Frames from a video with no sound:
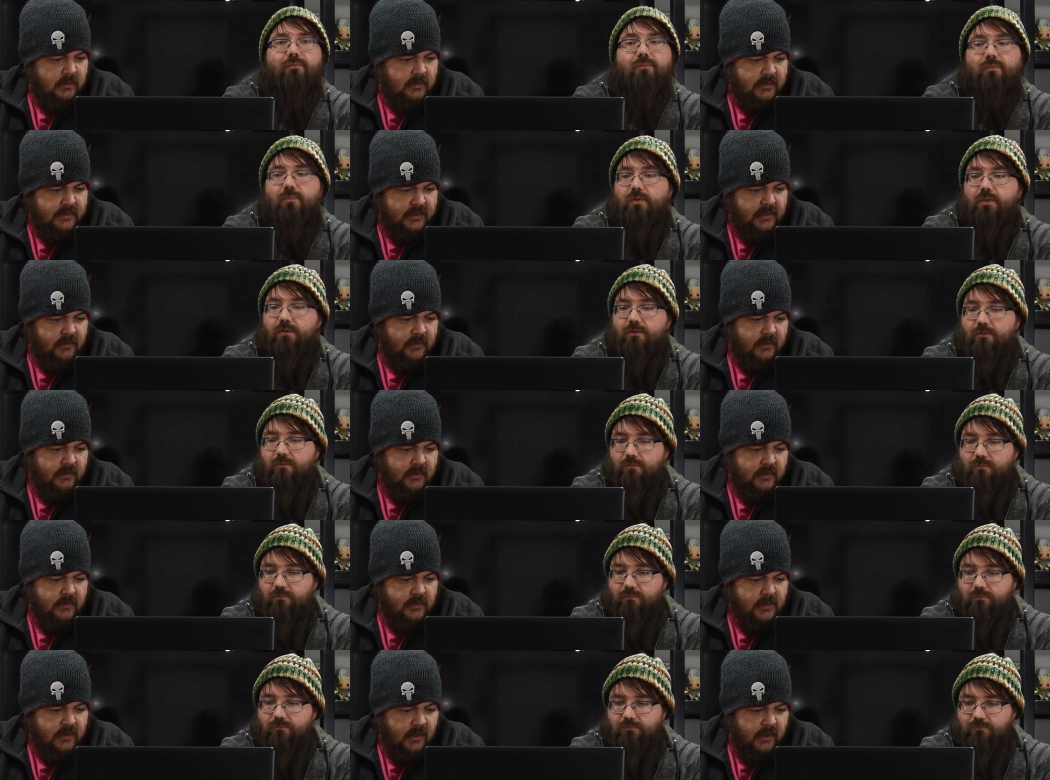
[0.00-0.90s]
Speaker 1: Zero,
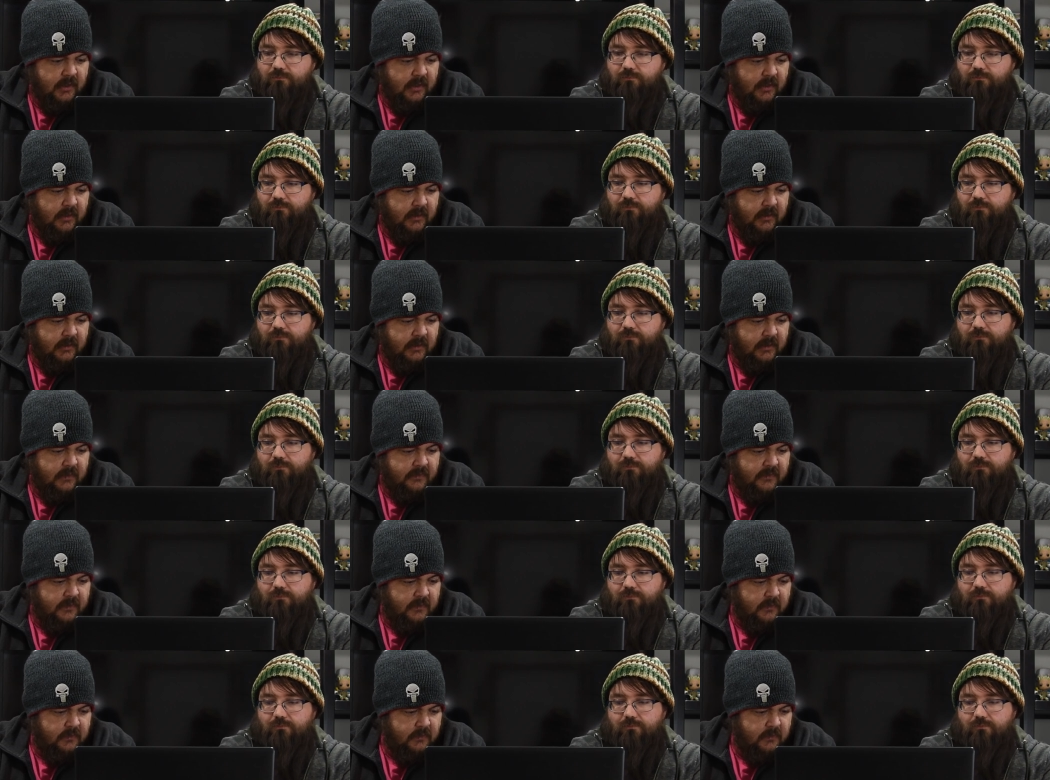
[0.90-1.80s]
you draw a card. If
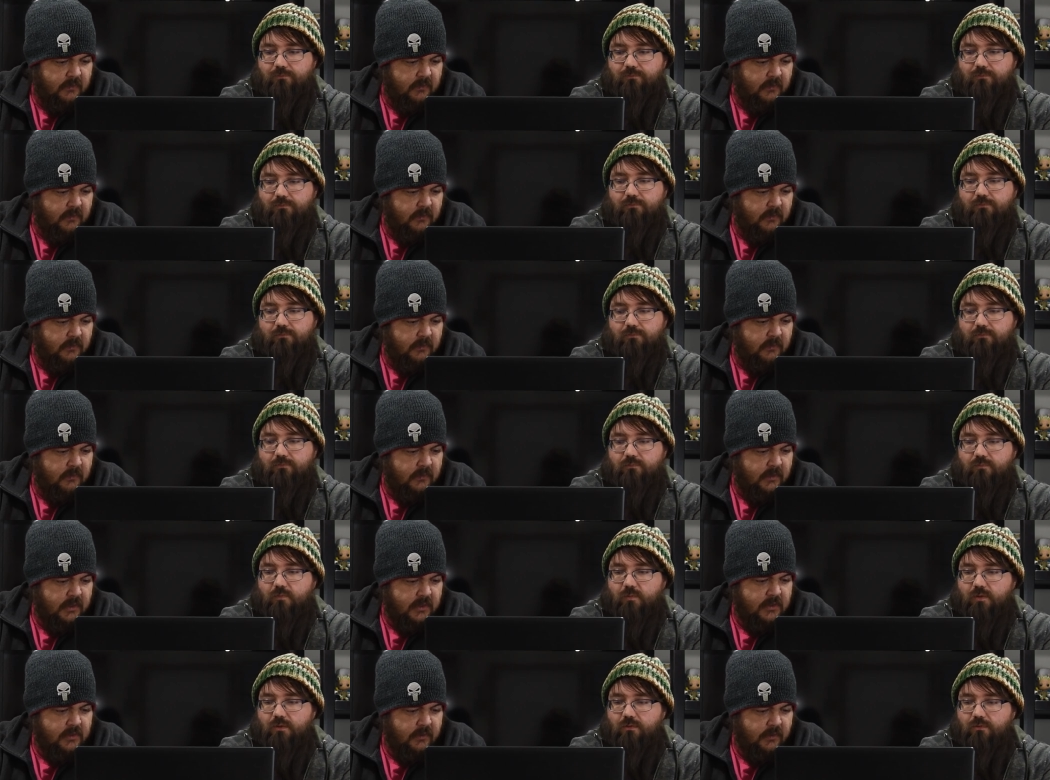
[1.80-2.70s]
you
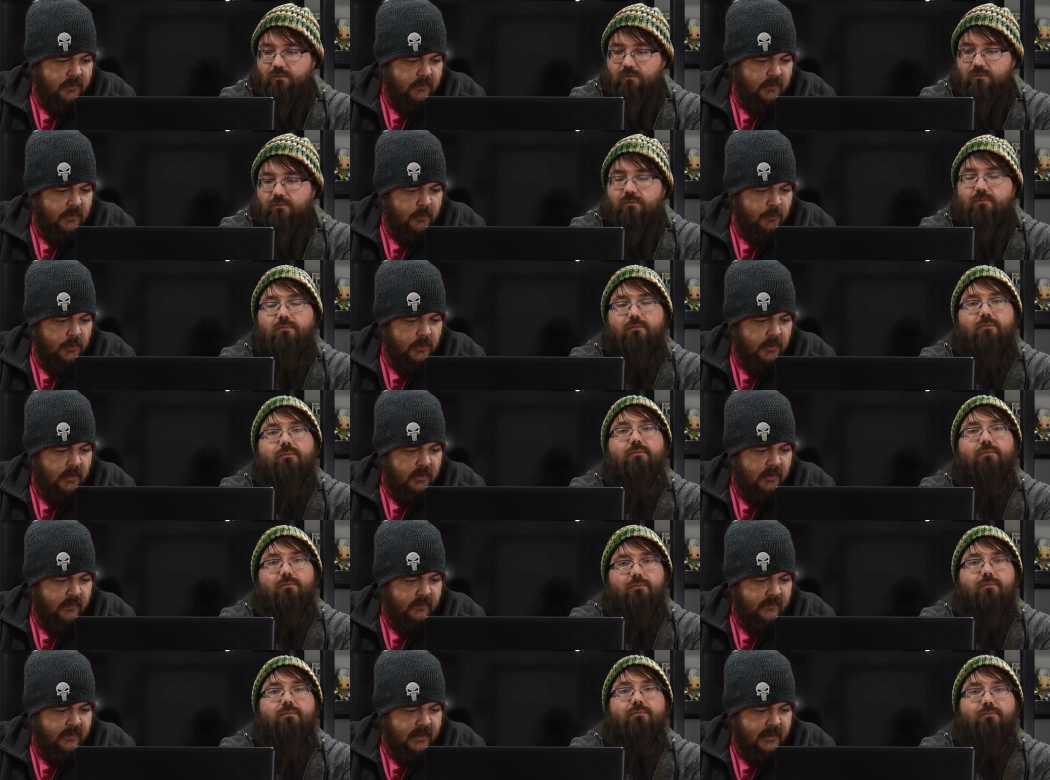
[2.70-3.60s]
control three or more
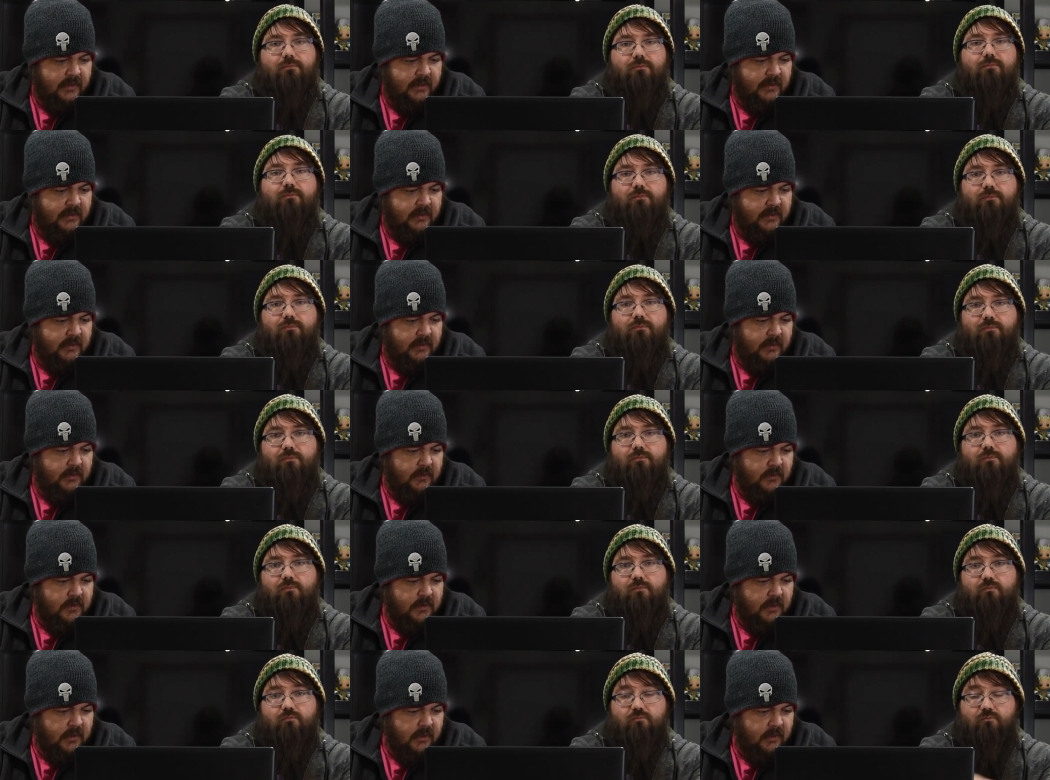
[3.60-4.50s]
artifacts, you
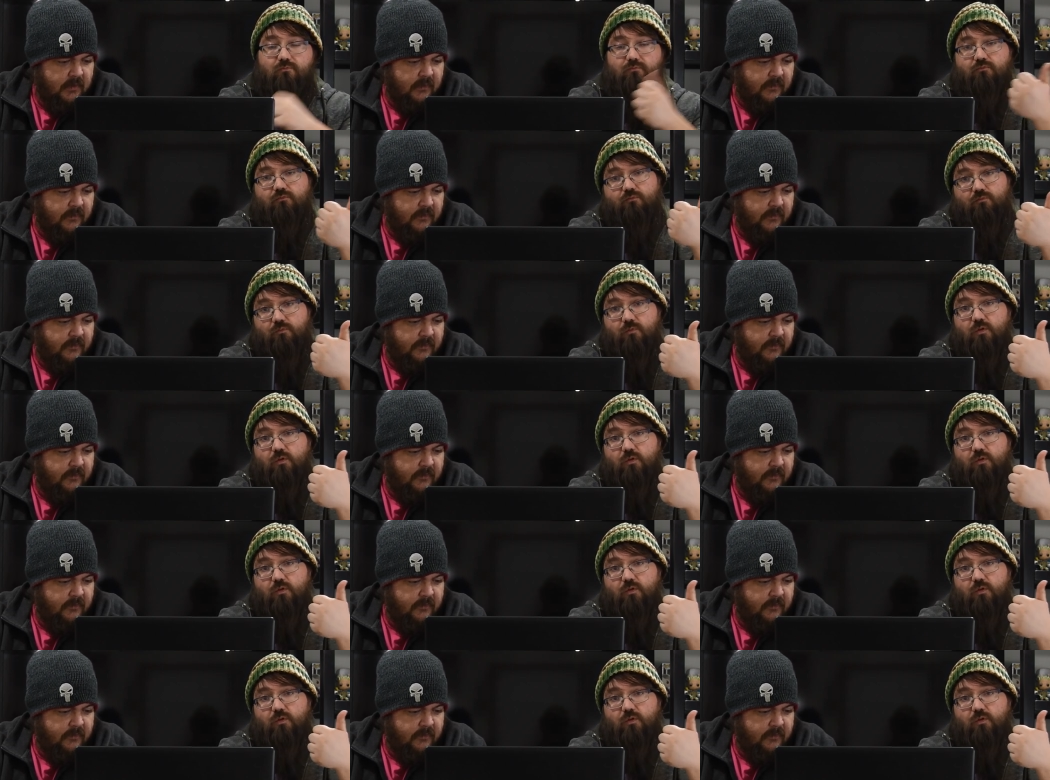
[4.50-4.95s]
draw